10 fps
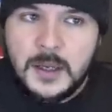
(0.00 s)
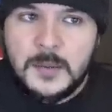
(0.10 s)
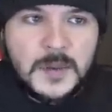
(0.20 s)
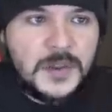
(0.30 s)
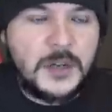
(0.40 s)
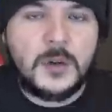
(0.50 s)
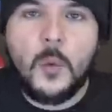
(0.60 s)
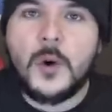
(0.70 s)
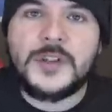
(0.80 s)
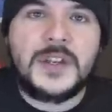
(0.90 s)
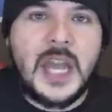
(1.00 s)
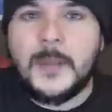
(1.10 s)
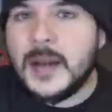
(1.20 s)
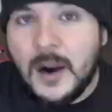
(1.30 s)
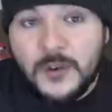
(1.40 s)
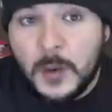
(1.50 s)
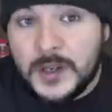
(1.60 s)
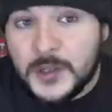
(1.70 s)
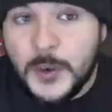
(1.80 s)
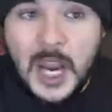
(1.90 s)
Secret wars in Yemen, however you want
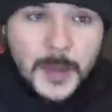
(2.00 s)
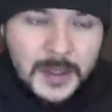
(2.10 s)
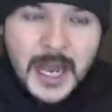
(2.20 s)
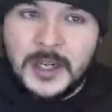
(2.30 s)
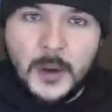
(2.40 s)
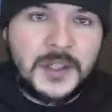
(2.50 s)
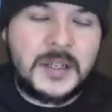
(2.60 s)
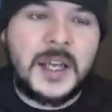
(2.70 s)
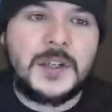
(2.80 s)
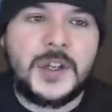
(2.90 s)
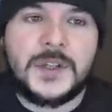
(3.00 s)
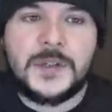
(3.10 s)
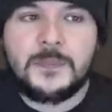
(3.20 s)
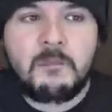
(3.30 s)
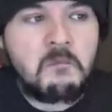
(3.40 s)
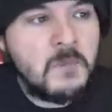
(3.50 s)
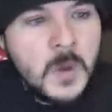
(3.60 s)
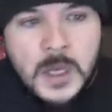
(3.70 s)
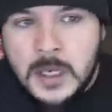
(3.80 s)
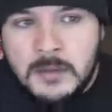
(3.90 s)
to describe it. I know it's contentious.
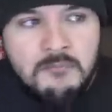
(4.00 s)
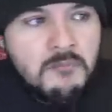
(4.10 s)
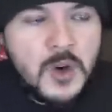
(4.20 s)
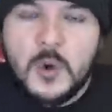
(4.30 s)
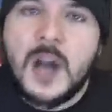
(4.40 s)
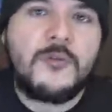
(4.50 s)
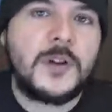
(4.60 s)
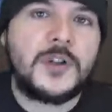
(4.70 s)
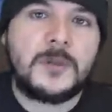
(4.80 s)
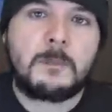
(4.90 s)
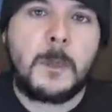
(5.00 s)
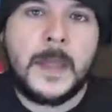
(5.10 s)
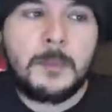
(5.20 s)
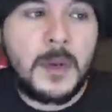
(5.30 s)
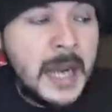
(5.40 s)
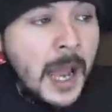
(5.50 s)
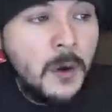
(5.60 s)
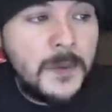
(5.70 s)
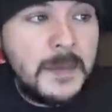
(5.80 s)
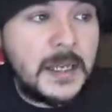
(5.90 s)
No coverage. But
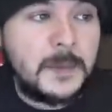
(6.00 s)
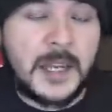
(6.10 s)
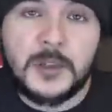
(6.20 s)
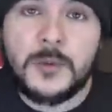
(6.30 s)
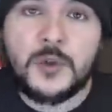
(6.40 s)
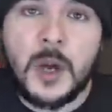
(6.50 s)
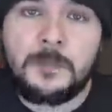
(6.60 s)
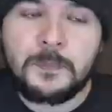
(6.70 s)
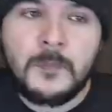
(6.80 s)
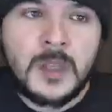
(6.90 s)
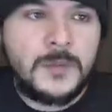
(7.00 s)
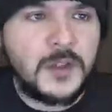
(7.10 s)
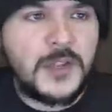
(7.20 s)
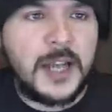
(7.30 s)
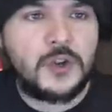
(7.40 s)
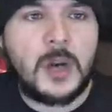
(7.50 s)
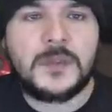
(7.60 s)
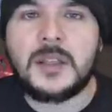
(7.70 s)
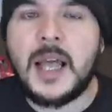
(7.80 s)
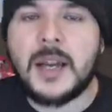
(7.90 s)
now the media obsession with Trump, they're saying
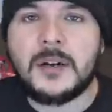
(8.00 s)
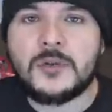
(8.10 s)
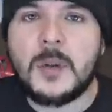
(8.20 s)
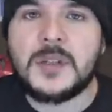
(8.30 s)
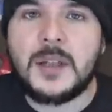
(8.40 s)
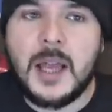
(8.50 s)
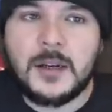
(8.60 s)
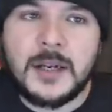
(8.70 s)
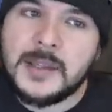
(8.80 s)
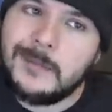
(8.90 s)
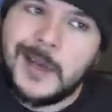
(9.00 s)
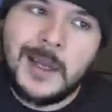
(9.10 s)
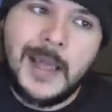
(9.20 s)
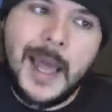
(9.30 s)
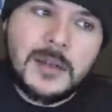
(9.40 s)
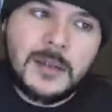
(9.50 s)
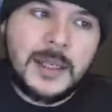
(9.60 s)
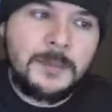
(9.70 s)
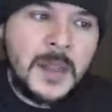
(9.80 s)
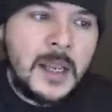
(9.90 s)
Trump's a liar. Trump's a liar. And I said, well,
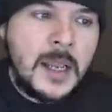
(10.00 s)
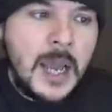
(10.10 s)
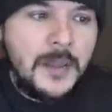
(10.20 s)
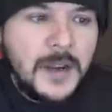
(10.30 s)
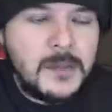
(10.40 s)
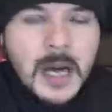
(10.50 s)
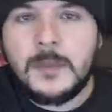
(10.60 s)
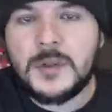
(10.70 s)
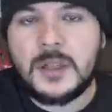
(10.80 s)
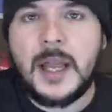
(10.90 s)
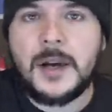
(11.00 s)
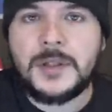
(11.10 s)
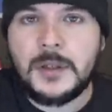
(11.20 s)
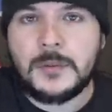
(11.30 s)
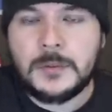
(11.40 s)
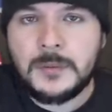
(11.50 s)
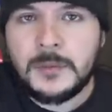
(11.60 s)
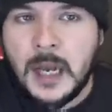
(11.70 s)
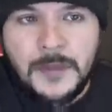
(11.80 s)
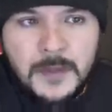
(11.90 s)
actually, I think Obama was a liar too.
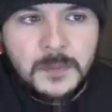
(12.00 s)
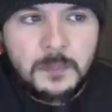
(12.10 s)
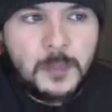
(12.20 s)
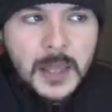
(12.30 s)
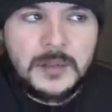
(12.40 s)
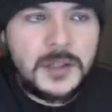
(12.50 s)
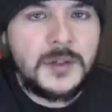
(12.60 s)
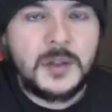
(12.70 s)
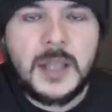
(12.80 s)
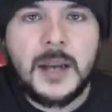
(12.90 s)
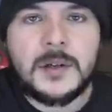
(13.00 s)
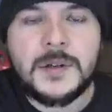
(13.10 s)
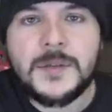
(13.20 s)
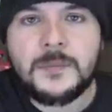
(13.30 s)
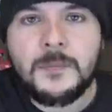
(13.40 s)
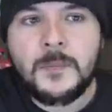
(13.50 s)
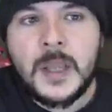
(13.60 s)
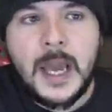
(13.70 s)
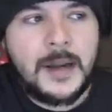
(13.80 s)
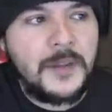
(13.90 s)
I think politicians are liars.
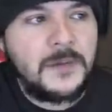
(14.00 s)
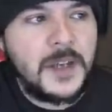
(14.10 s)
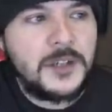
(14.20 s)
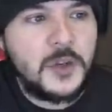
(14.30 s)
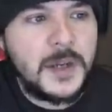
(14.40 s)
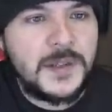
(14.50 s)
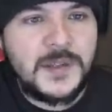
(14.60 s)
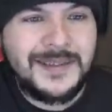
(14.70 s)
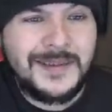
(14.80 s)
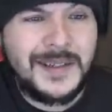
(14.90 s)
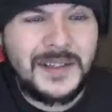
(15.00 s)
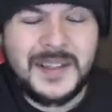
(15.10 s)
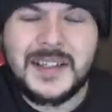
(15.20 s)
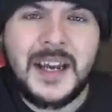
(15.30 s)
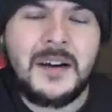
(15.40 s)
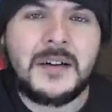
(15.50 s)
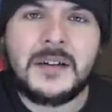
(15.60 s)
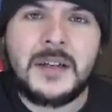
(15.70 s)
And I think the issue is you just didn't care.